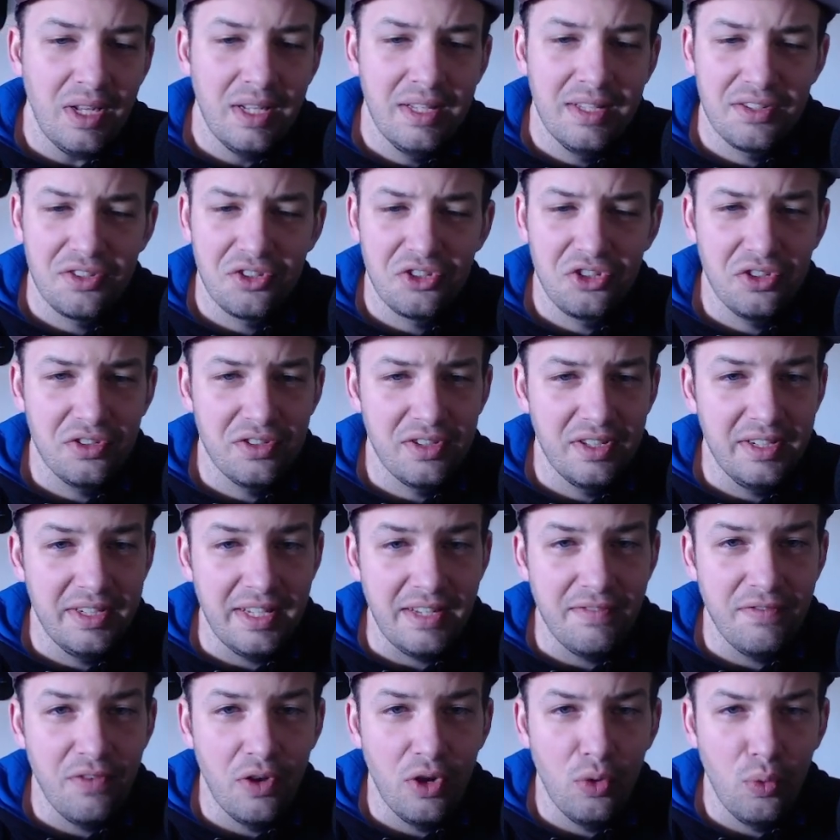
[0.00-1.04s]
This is just the
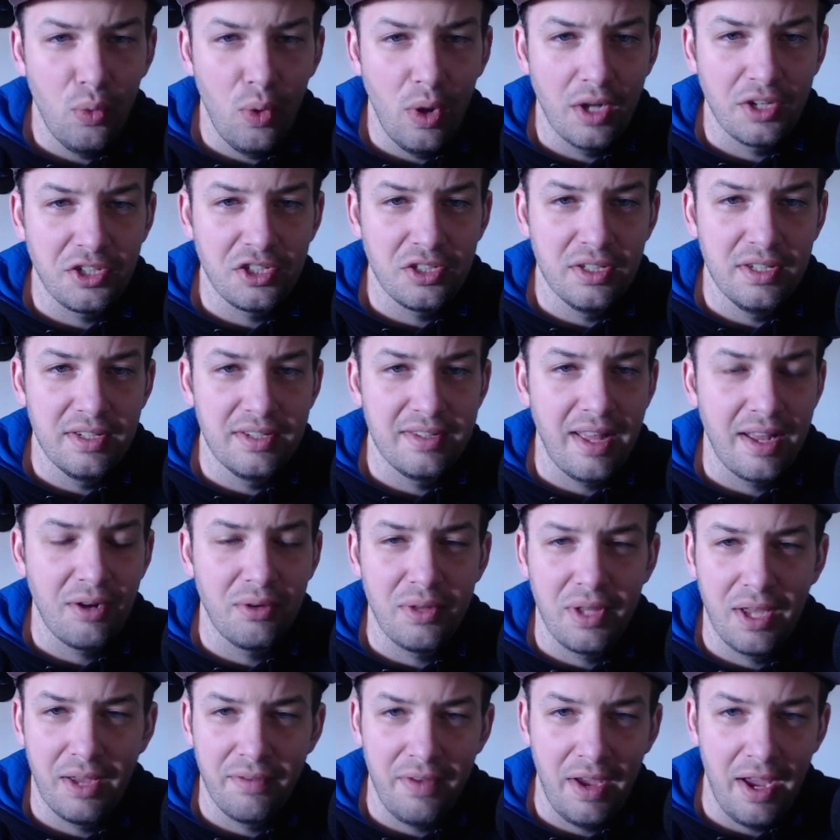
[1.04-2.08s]
default watch list. I
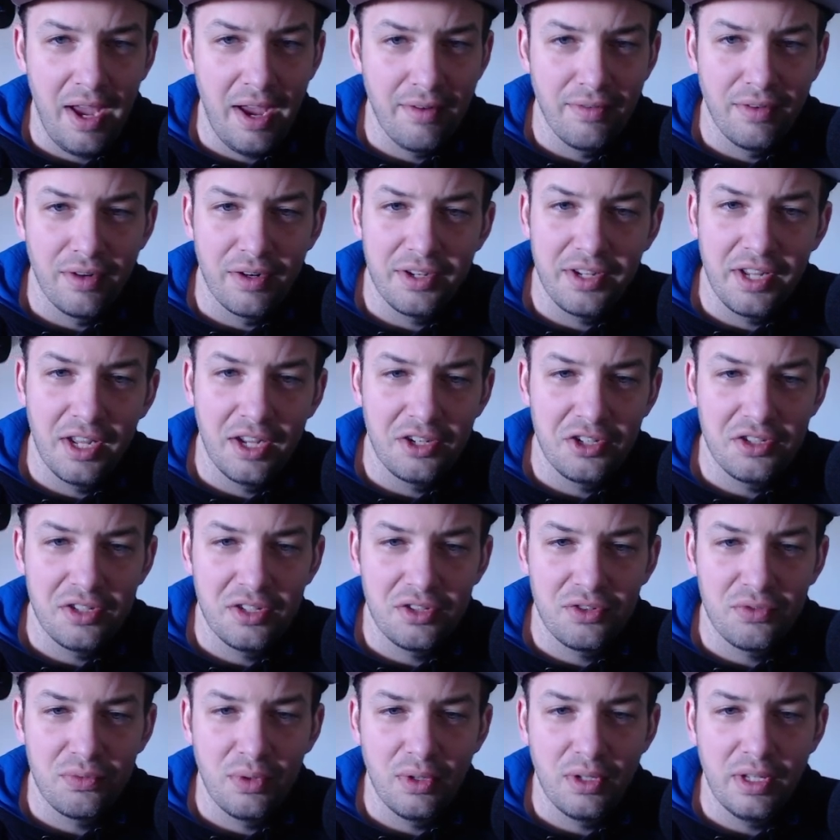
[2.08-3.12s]
don't think I've ever touched
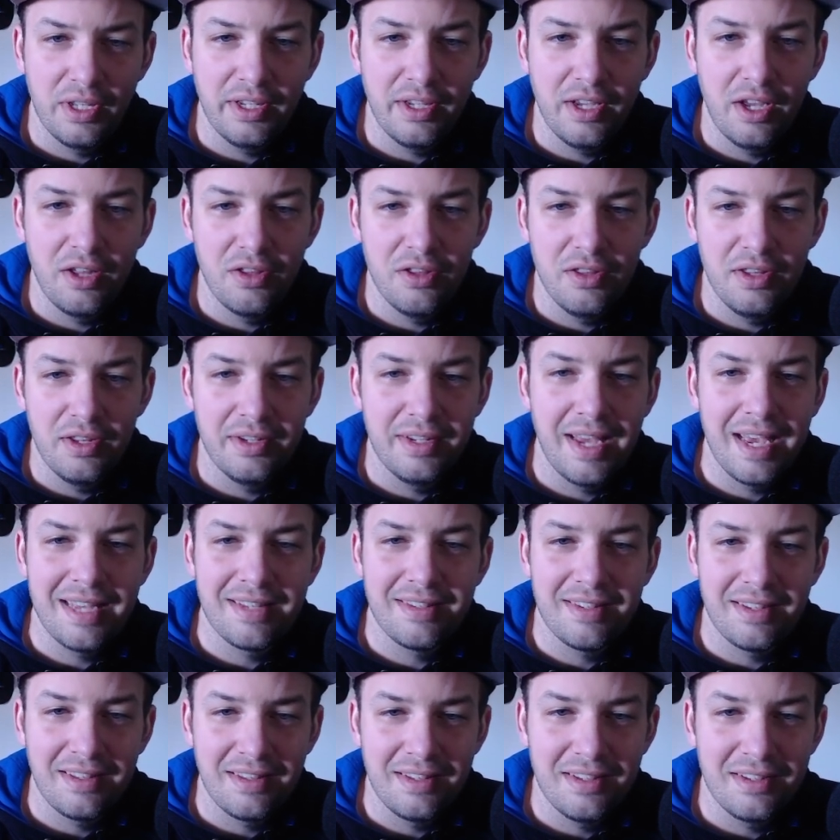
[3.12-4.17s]
this really, other than
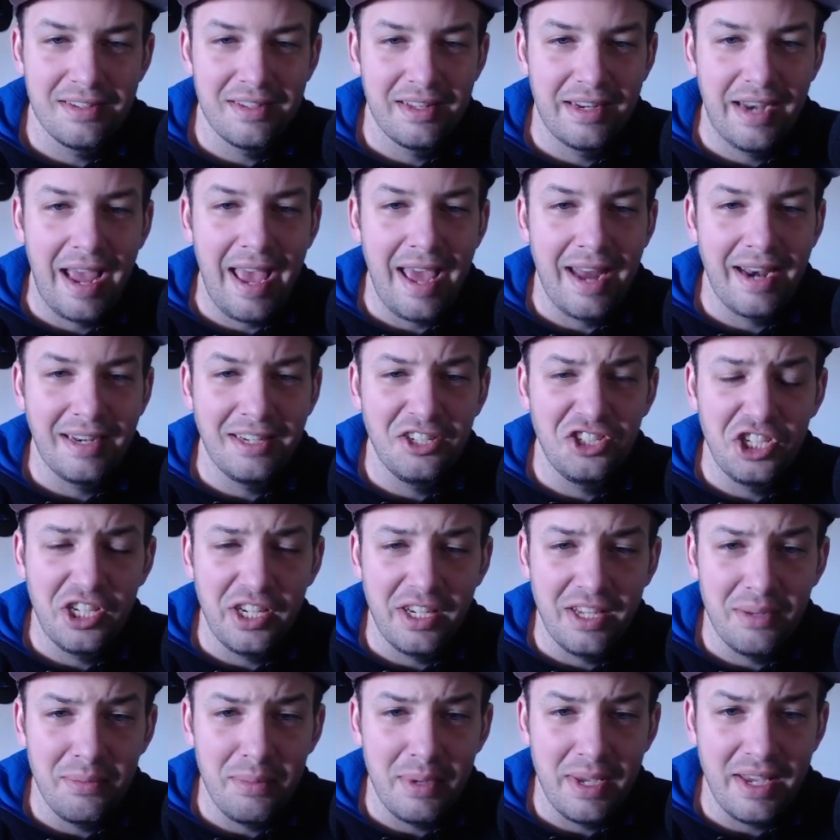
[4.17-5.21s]
testing this and adding
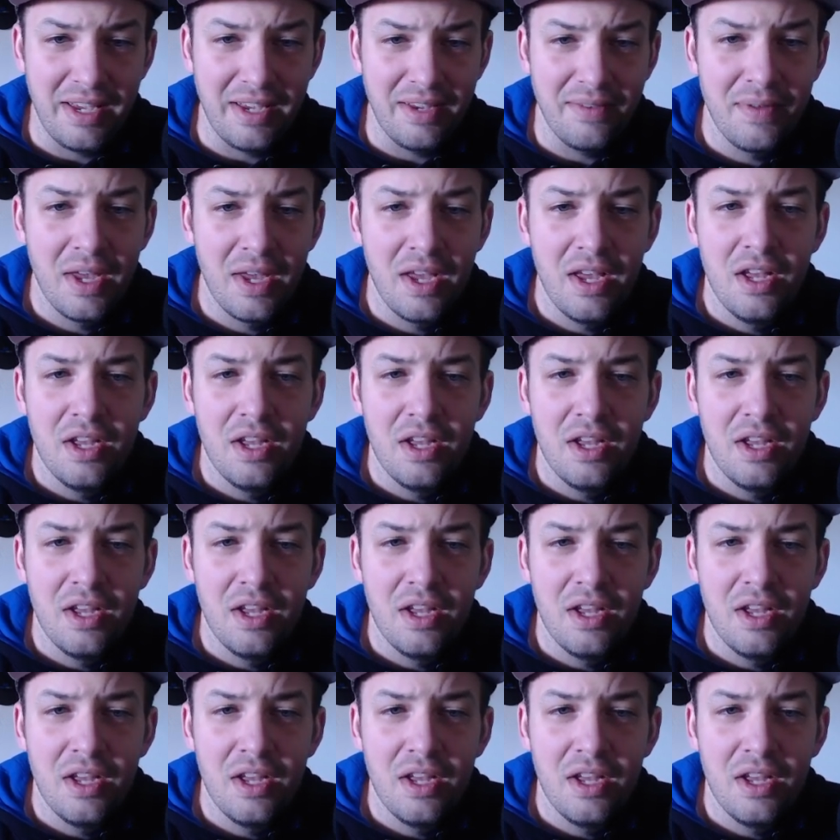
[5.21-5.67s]
G M E.